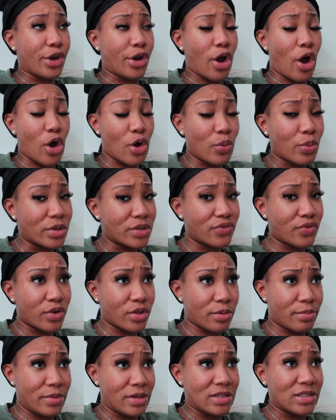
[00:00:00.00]
The goal was
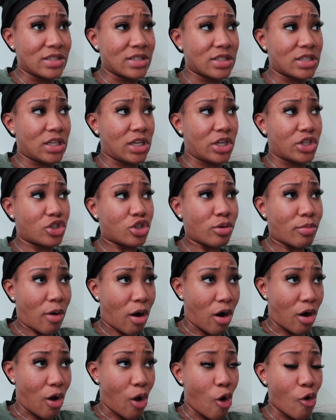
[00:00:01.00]
for the business to launch
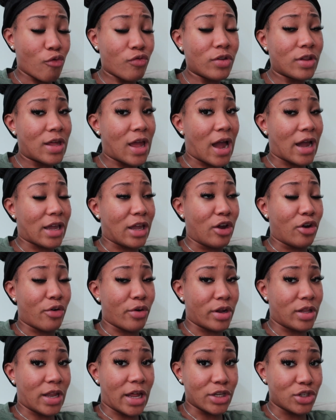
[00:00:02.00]
tomorrow. Hopefully I can
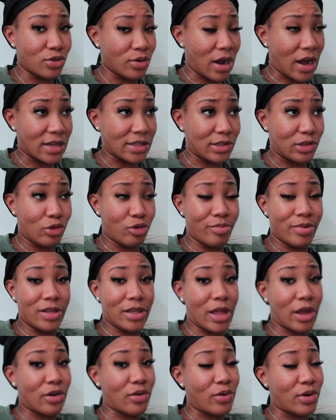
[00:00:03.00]
green light you guys a little
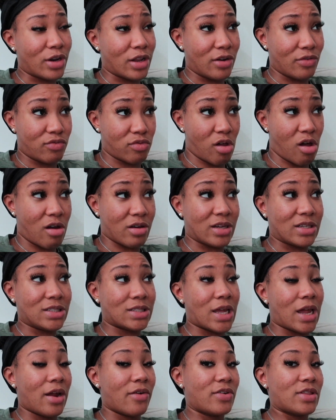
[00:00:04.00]
bit later on in the vlog and
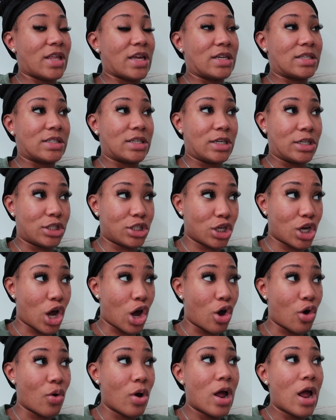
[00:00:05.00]
say everything is good to
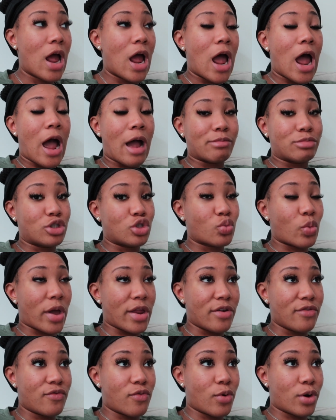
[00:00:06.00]
go. I'm just
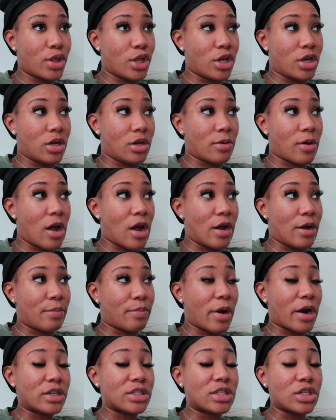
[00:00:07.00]
waiting for the
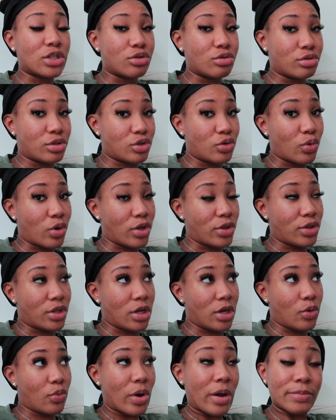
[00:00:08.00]
person who's doing
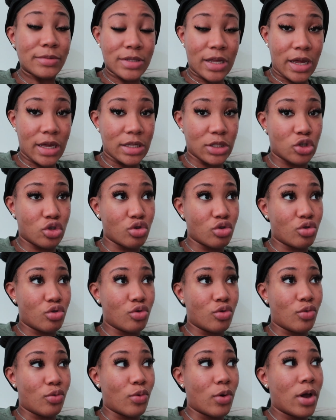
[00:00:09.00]
the website
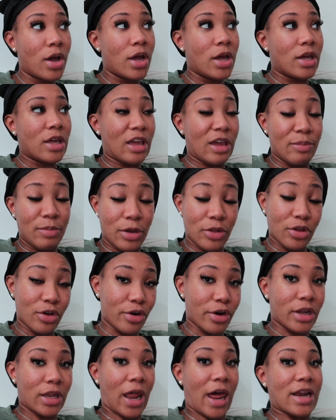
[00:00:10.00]
to give me the
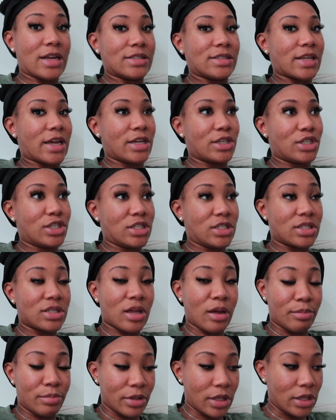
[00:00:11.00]
green light and say she's
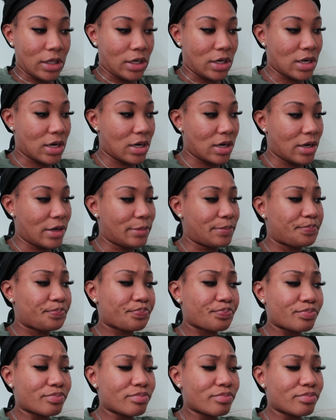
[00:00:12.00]
completely done.